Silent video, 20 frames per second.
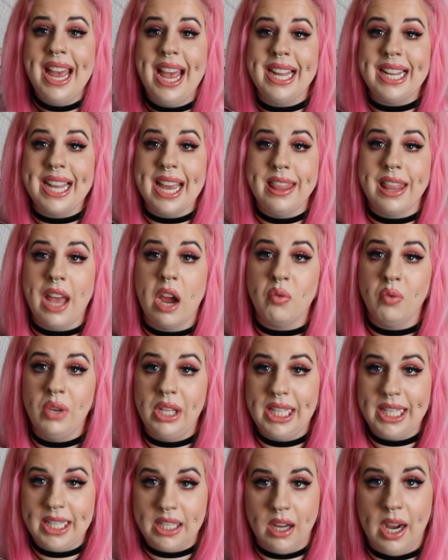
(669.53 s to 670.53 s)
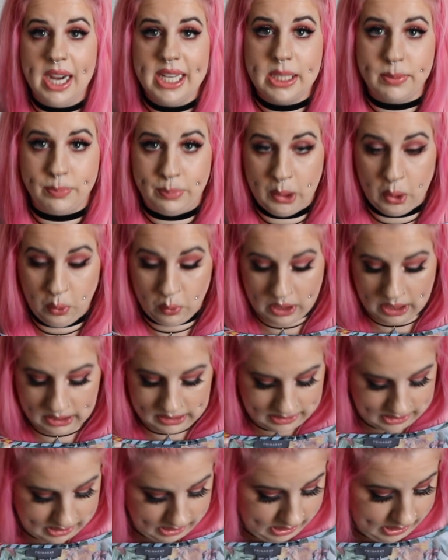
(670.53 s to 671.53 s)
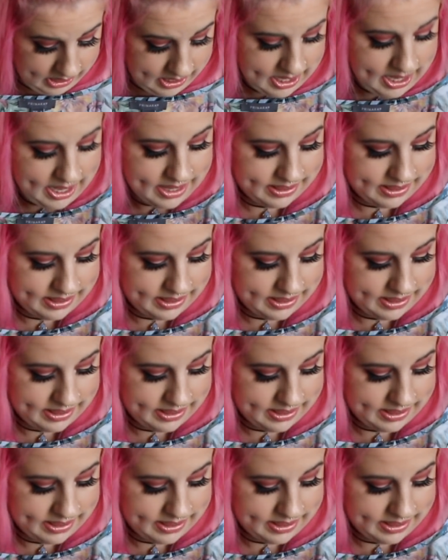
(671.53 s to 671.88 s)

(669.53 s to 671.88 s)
Again, that really nice blue color